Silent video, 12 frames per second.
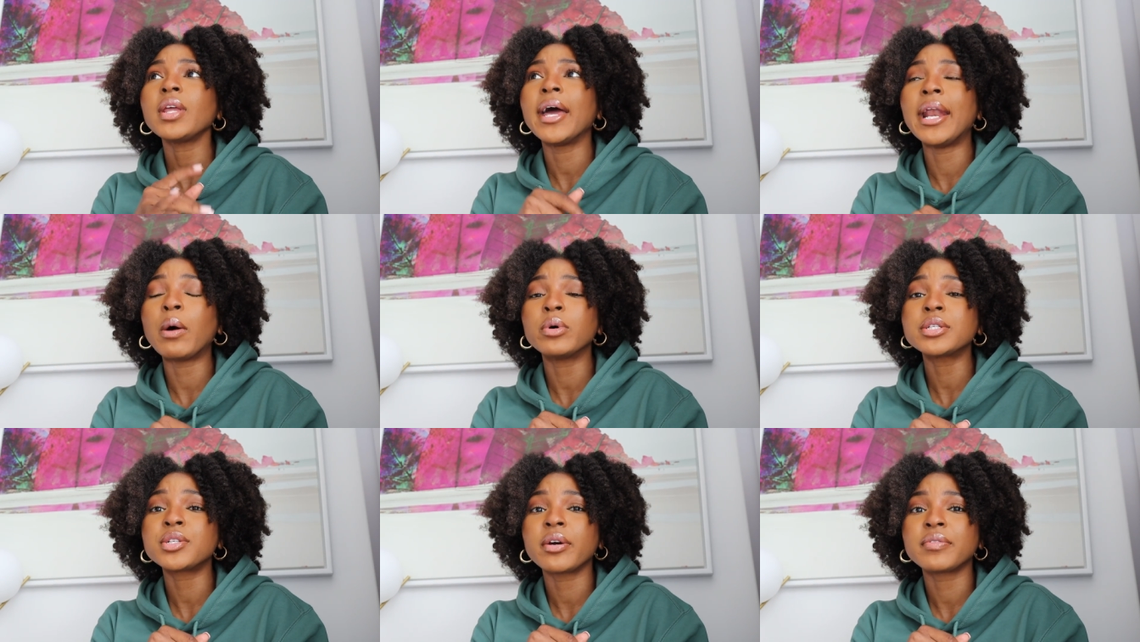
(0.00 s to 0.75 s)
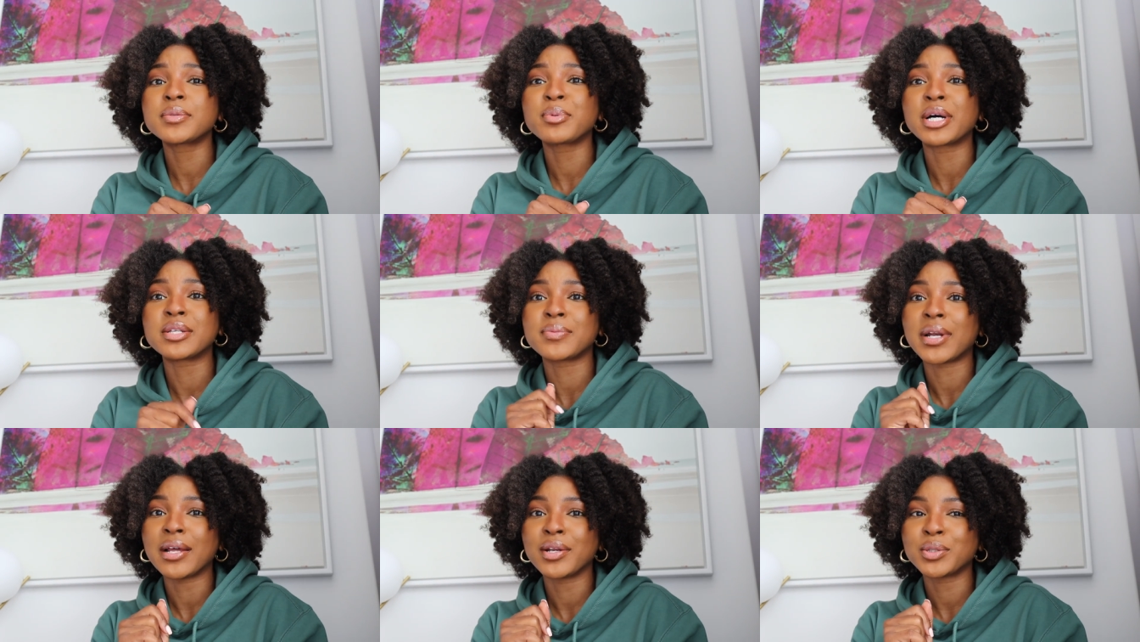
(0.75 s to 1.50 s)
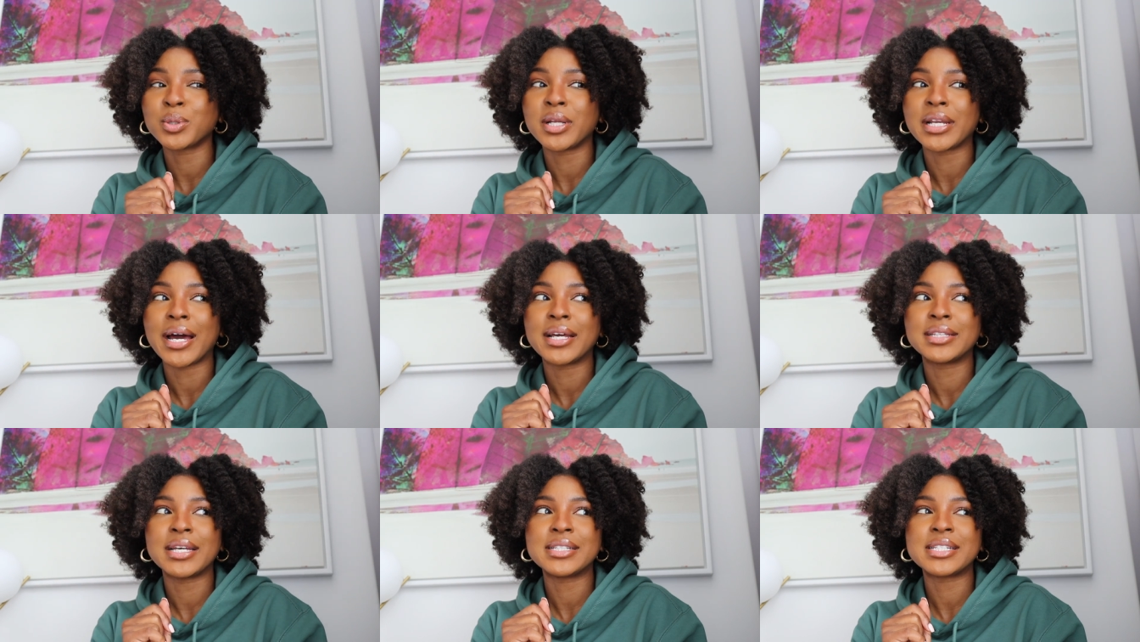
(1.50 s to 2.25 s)
and i was nervous because when i looked
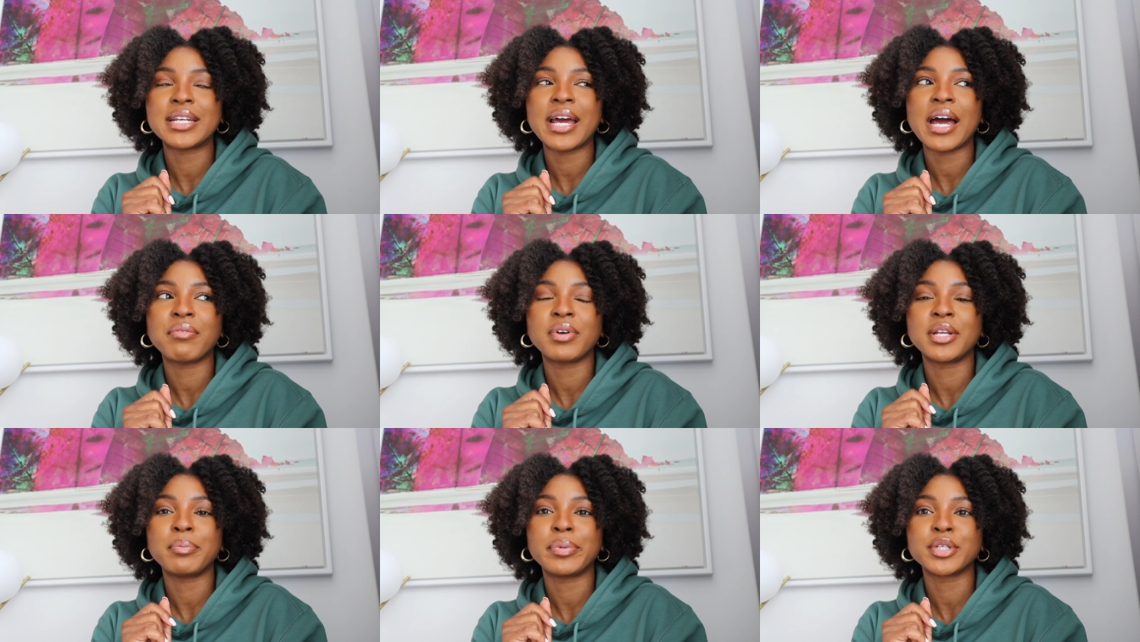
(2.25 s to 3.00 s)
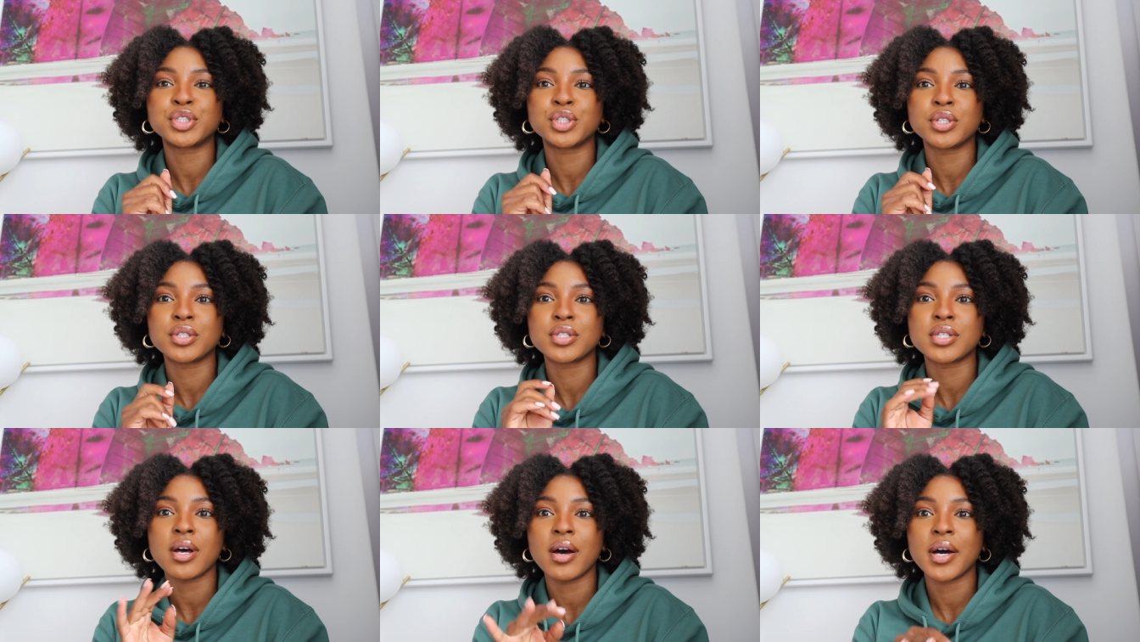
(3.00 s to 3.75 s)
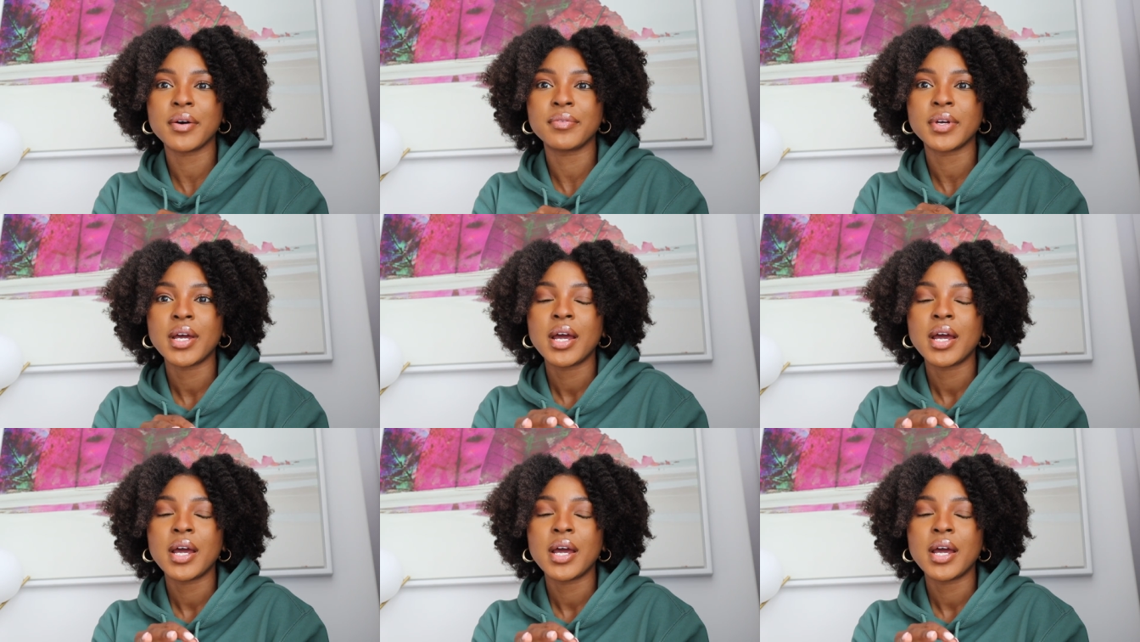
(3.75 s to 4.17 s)
online they didn't have any pictures of